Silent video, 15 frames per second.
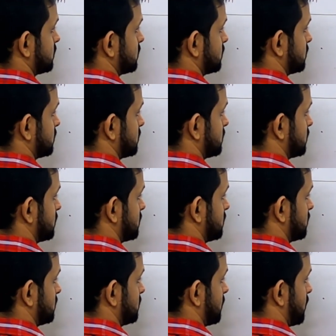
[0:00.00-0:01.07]

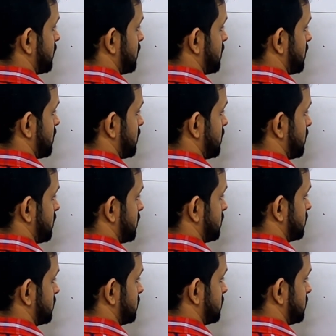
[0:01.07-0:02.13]

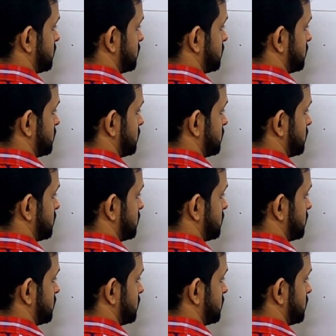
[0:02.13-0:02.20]
[no speech]